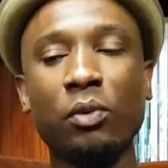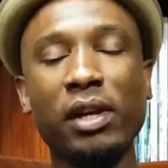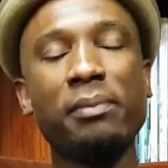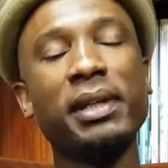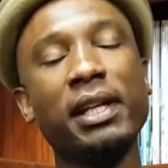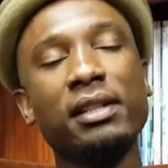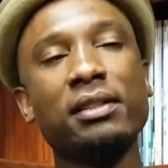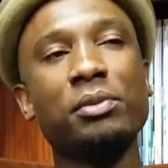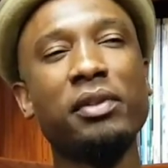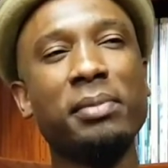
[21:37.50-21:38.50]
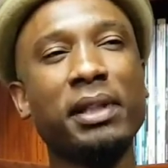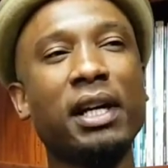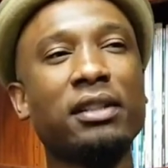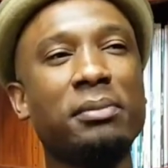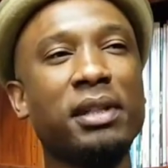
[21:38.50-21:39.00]
we've
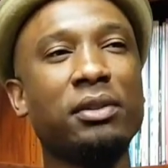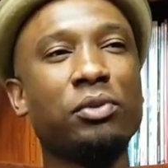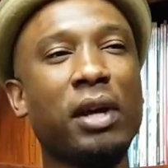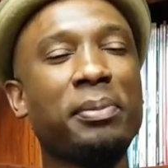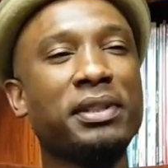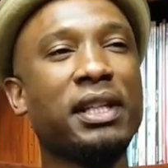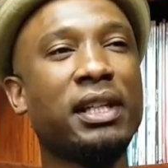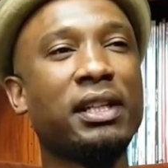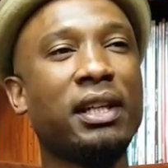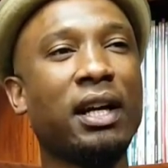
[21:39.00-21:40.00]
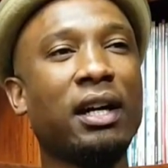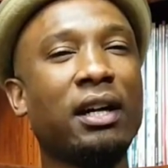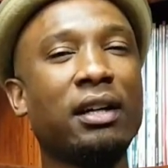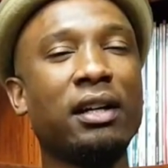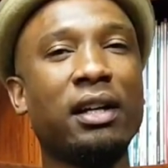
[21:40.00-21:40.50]
begun to be represented
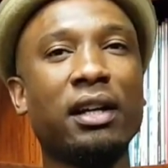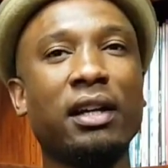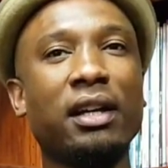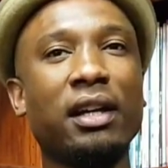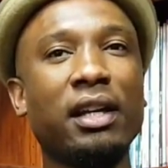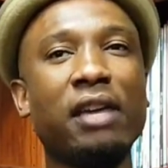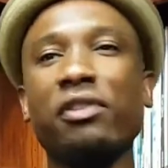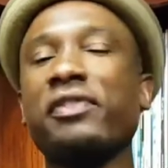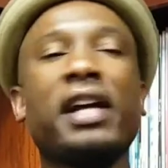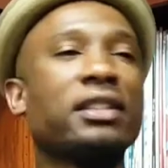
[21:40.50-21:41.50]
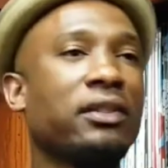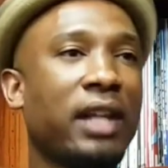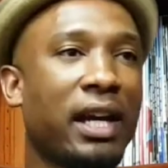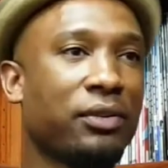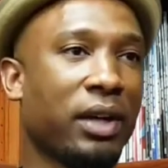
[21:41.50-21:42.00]
in every facet of
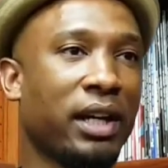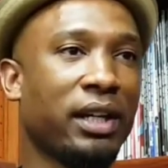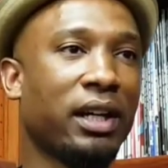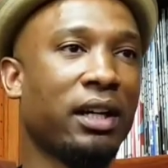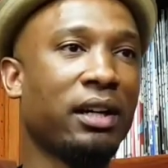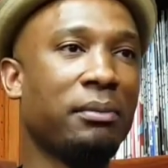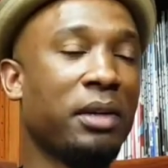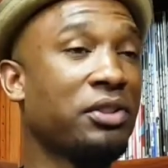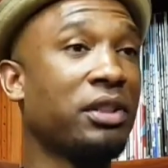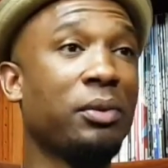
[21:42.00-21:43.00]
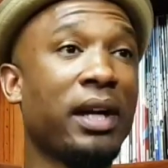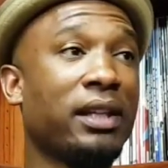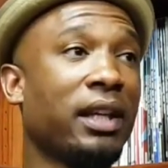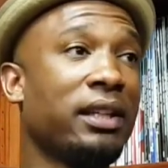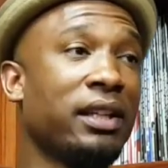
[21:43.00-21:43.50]
life, right? Much in the way
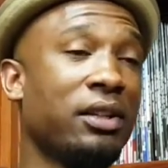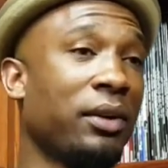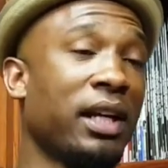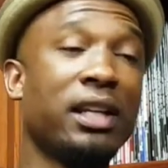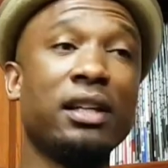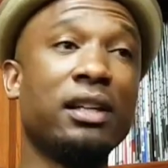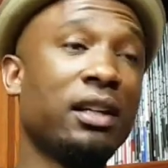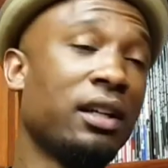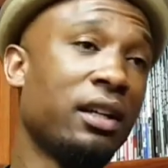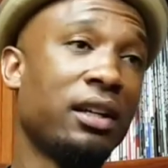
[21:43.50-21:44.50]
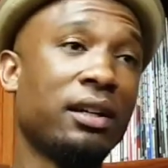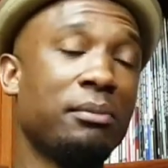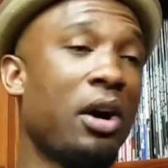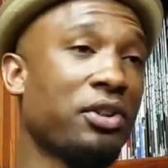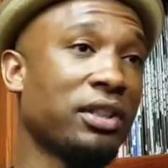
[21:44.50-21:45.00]
that, you know, any
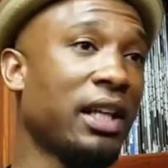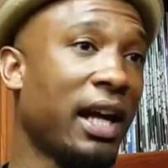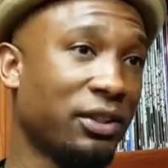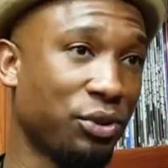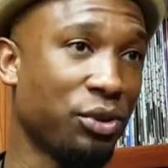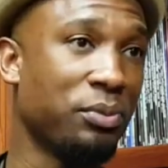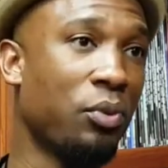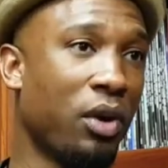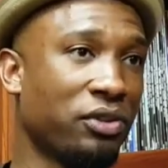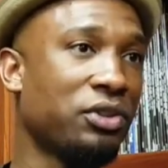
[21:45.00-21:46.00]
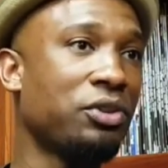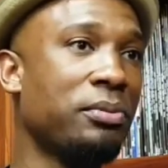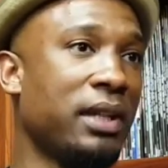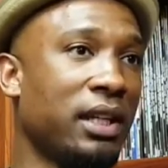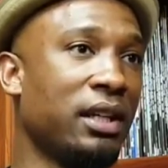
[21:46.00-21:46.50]
marginalized group wants
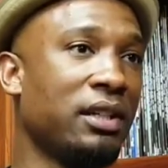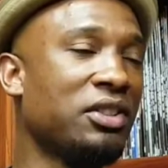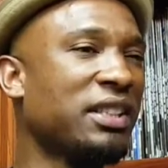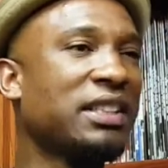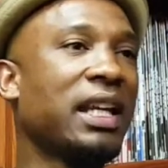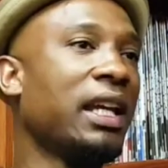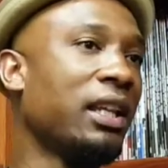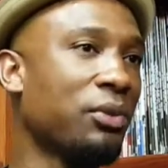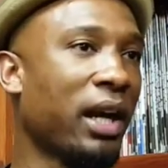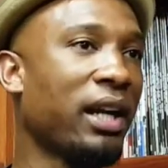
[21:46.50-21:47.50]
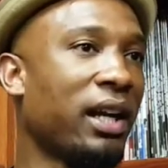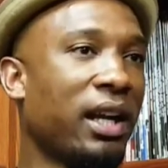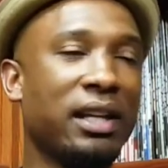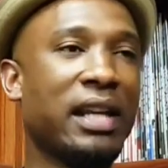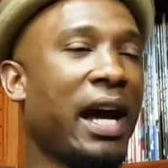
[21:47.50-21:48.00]
to be just seen, right?
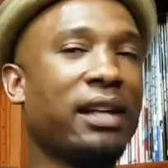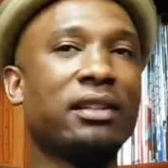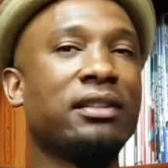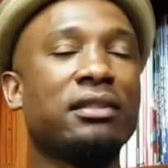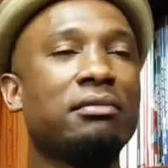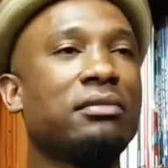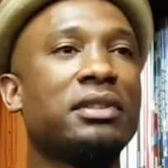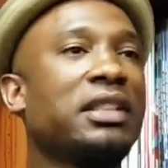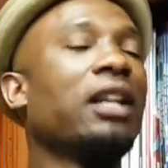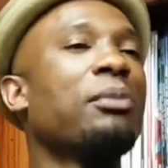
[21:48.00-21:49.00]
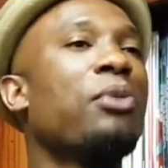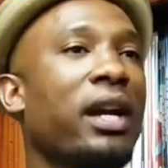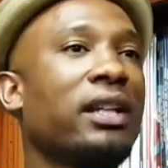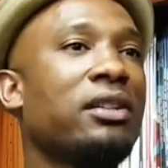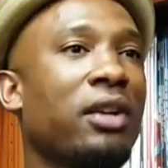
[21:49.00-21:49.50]
Not
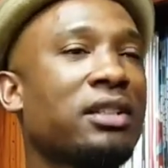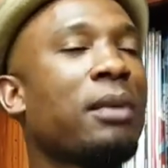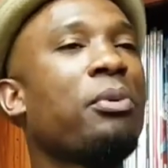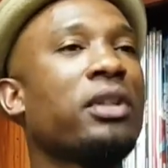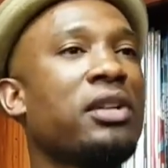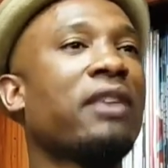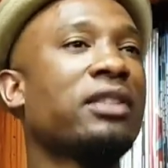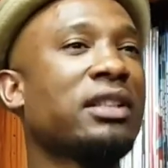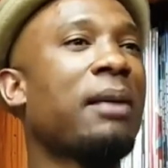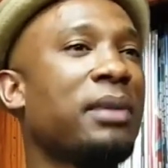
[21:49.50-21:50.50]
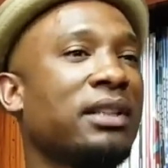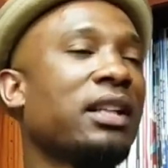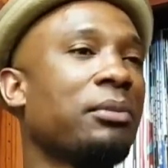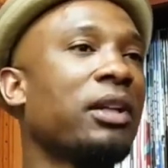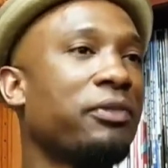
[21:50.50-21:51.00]
celebrated. You know, at some point you have to stop being
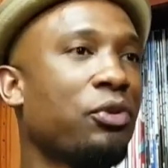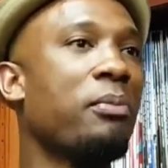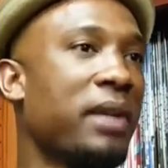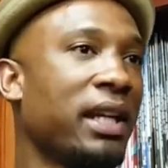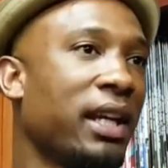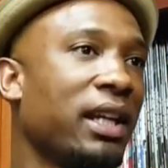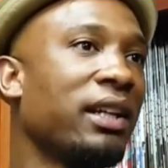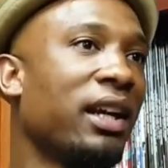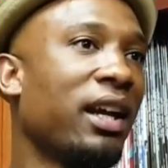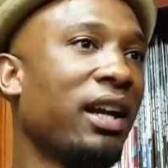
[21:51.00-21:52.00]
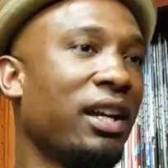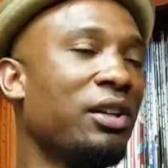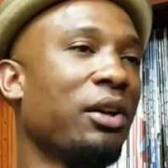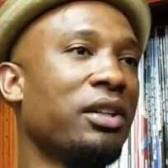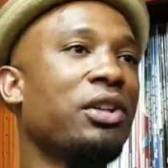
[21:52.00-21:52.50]
celebrated for being,
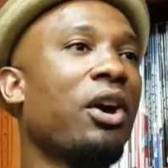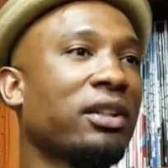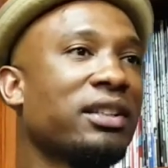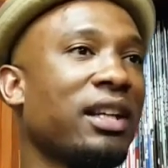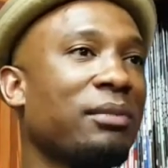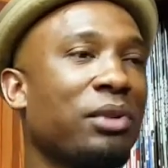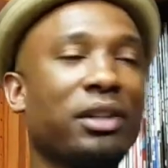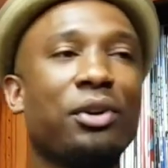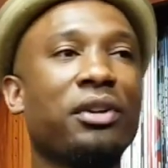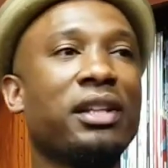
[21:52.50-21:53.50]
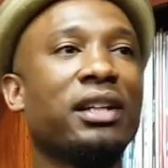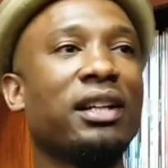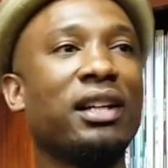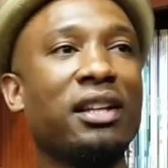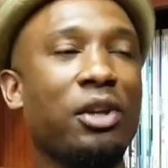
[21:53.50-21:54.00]
you know, the dark-skinned brother, or
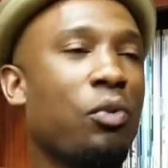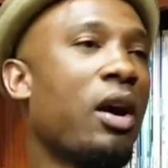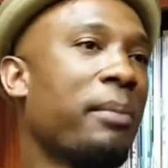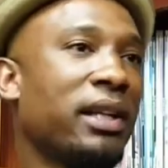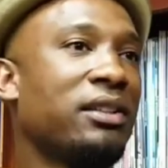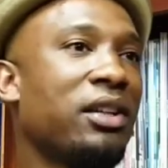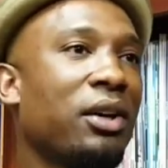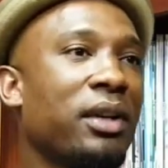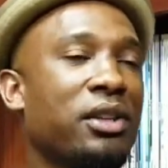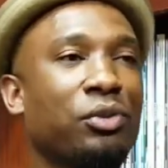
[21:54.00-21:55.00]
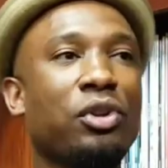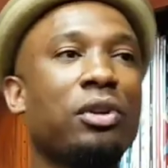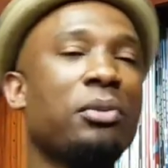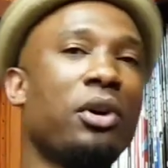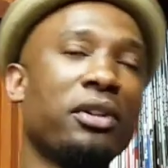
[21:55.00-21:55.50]
the woman, you know, in the
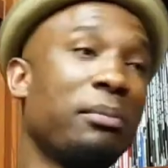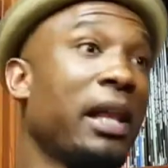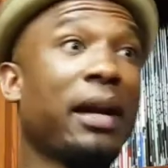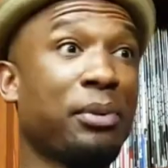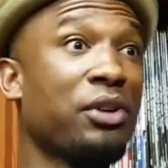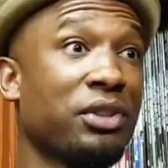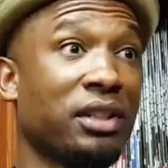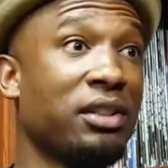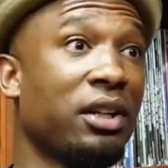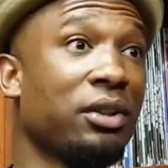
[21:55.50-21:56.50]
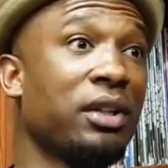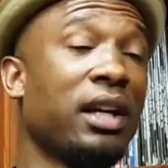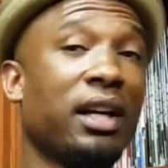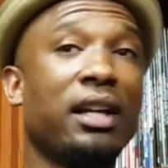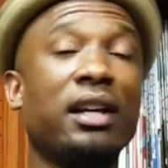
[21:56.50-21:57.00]
room, or the black person, you know,
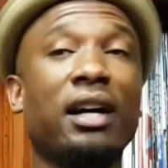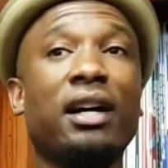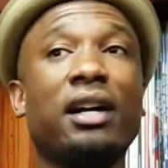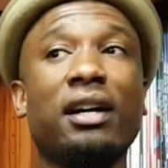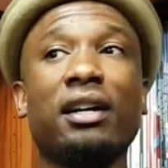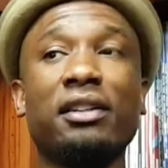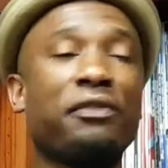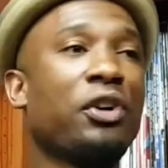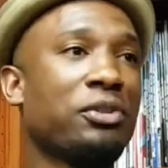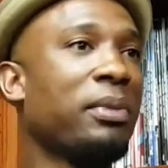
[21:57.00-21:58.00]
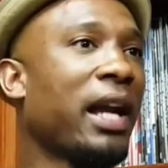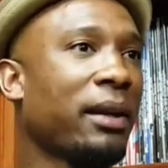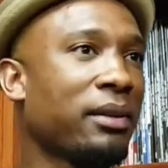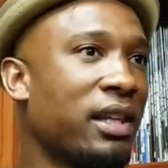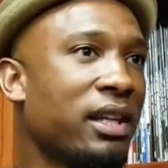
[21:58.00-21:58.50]
the first
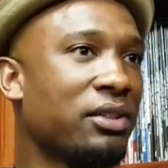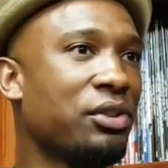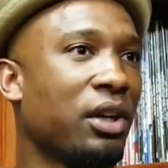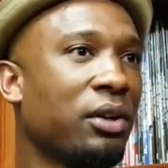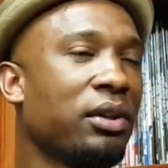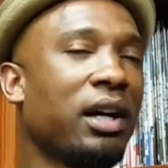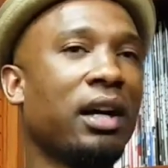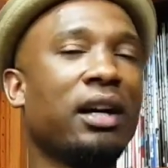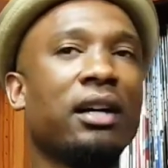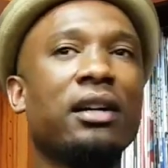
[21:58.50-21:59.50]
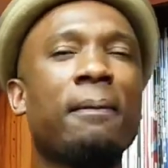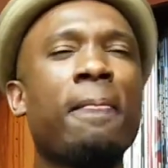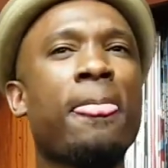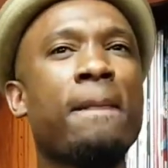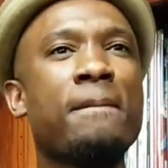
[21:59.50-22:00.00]
black this, you know.
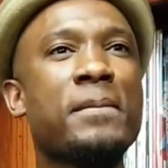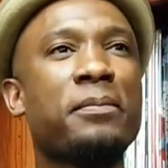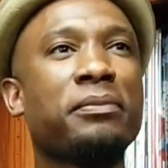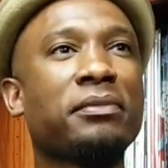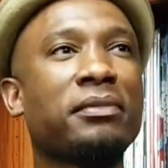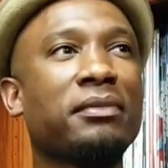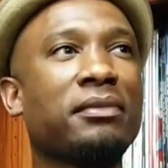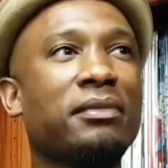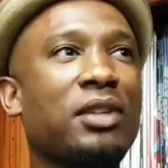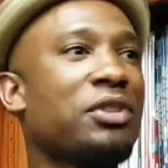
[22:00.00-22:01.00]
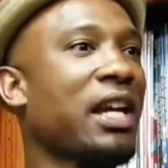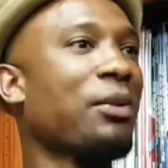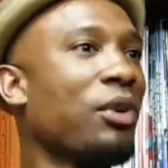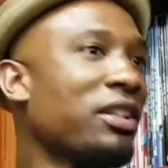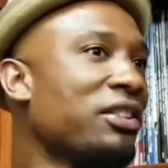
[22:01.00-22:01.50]
You just
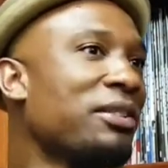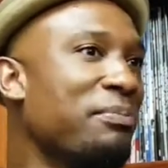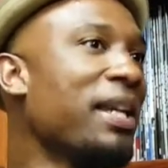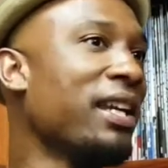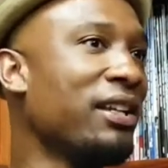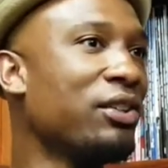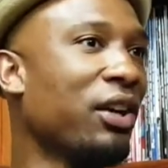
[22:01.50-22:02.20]
kind of want to just be, you